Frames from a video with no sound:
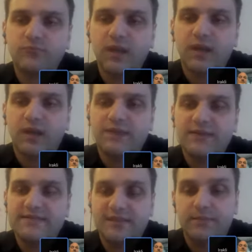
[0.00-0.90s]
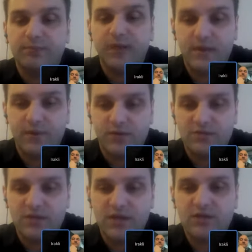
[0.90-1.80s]
let's say, blog
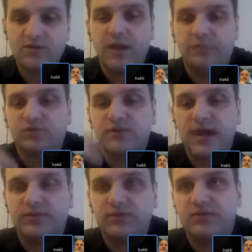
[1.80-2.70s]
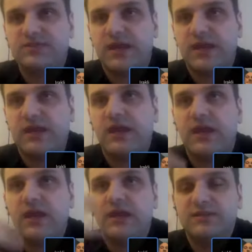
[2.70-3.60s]
post, so I'm trying to say
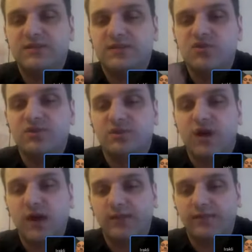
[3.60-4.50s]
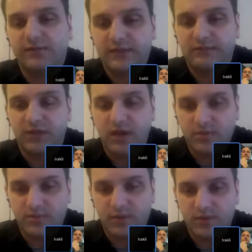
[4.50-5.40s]
this user authored that blog
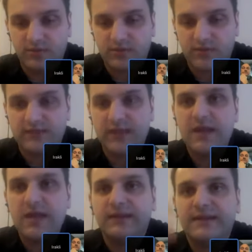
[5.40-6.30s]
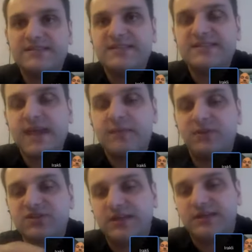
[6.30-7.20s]
post, right? Let's
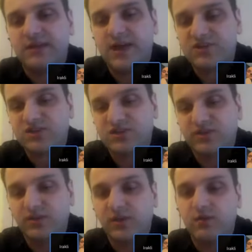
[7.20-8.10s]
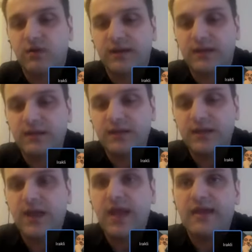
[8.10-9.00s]
establish that connection through URL.
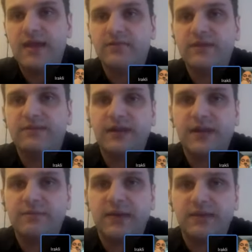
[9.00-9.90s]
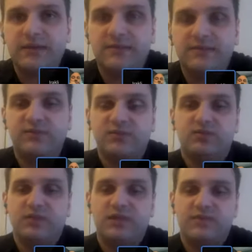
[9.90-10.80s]
And every time I need to
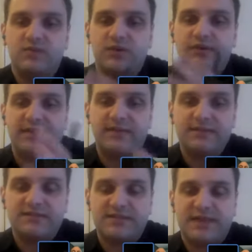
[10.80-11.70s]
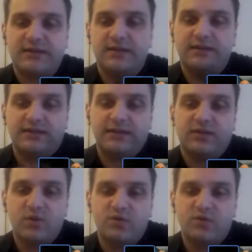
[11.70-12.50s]
give you a data set that includes